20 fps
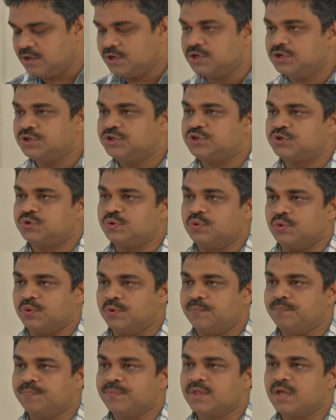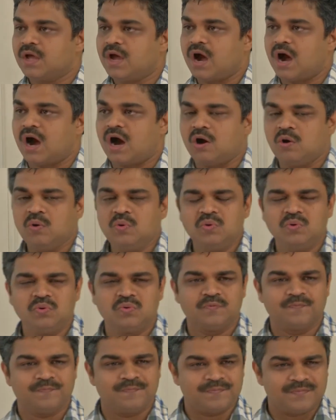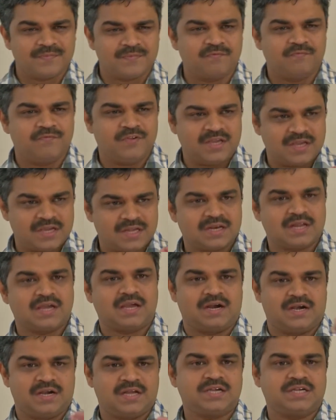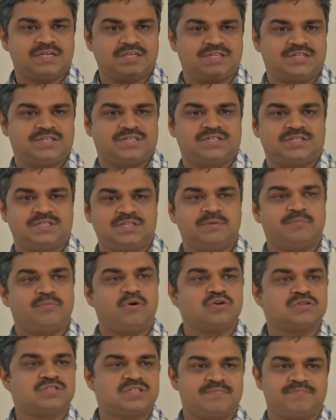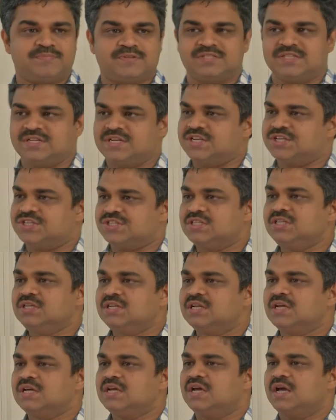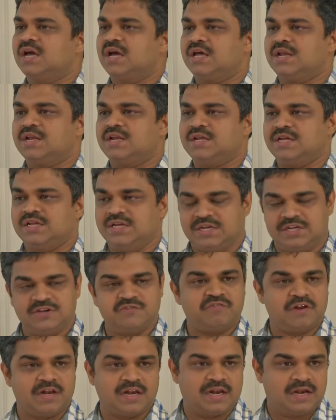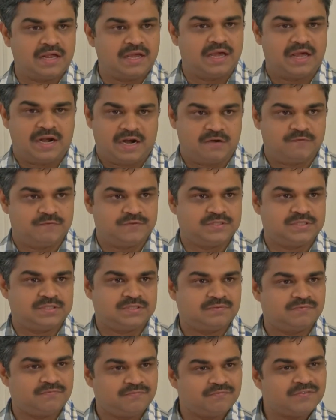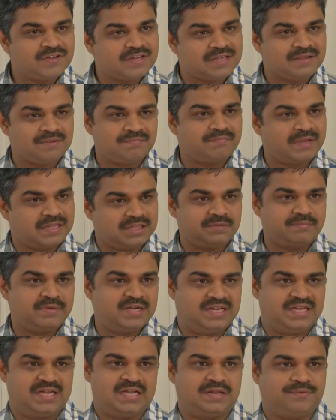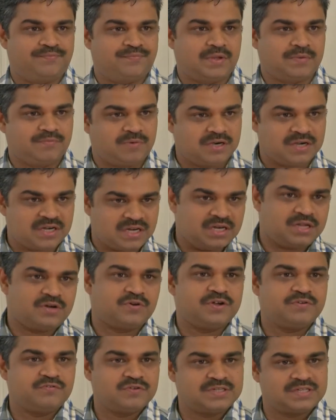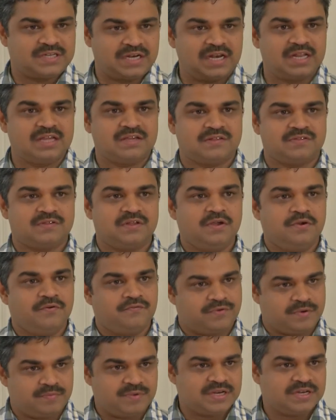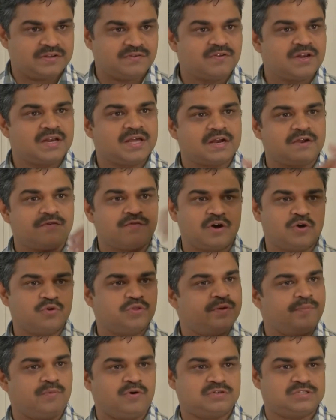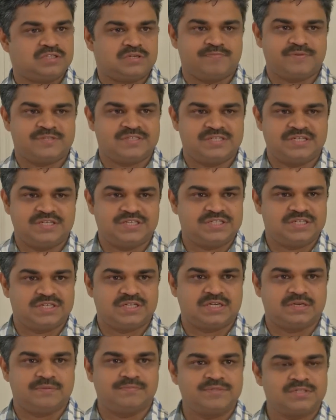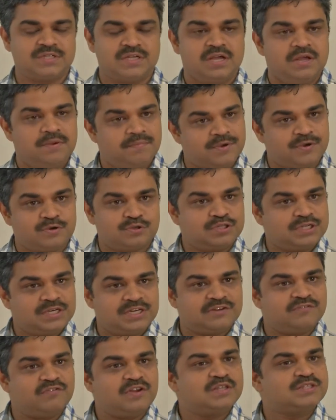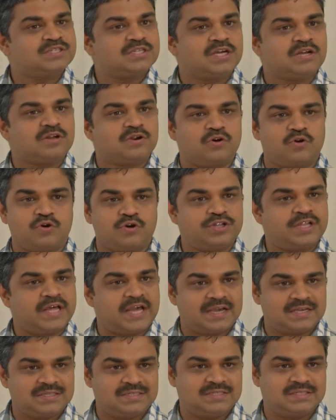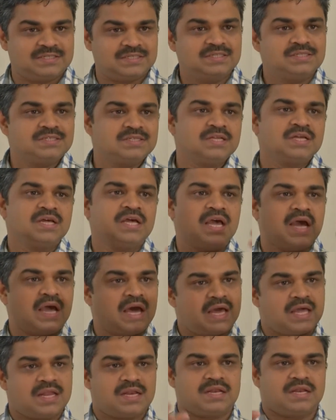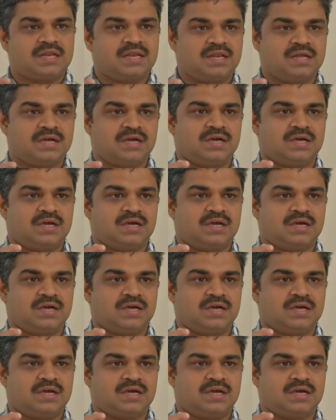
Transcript: show how we can connect the box representation and interval graphs very mathematically. Until now I was telling from interval graph how the box representation comes, because the intervals are on the axes, and